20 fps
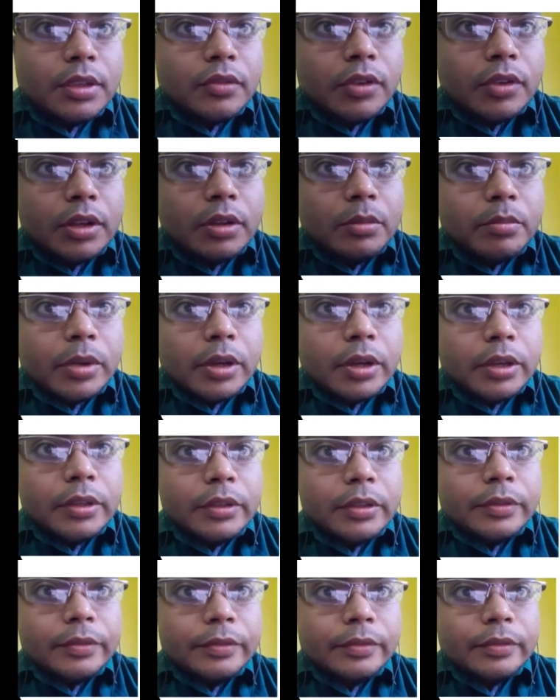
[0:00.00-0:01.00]
given by,
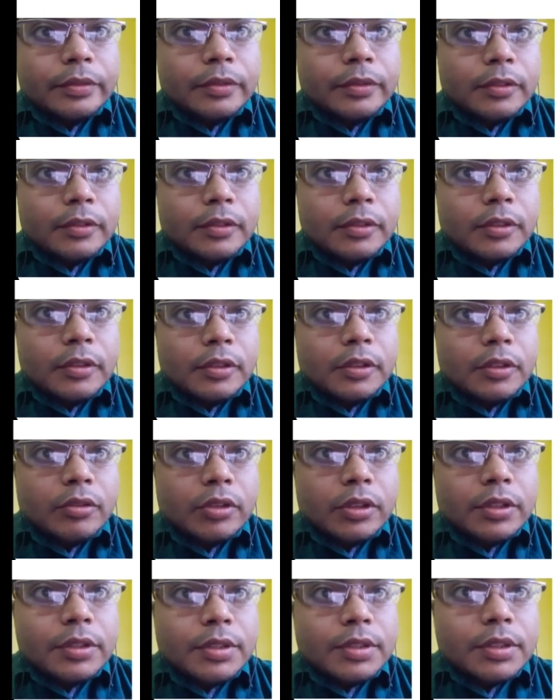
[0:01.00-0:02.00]
you
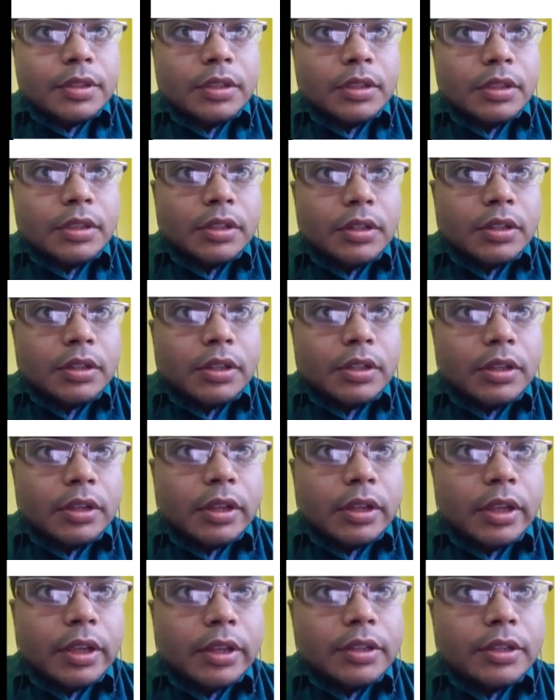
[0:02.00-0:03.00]
can see here, the
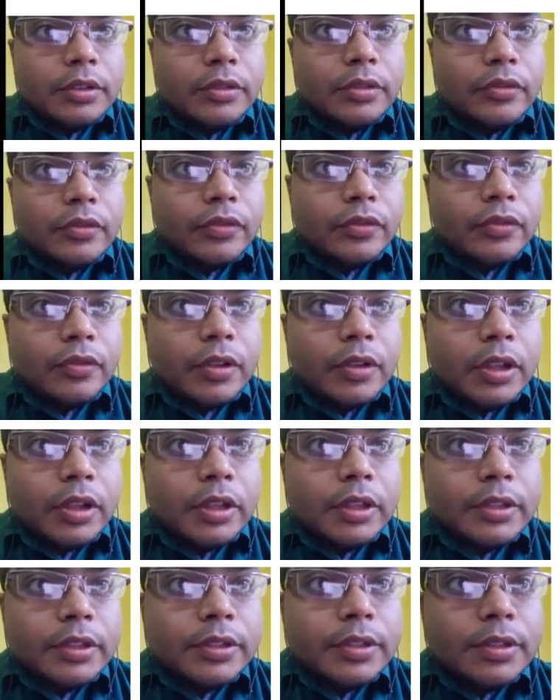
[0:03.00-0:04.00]
net
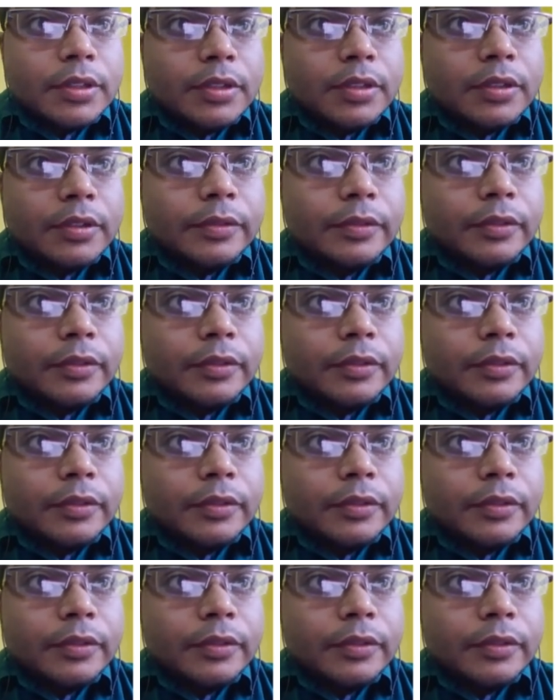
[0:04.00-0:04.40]
flux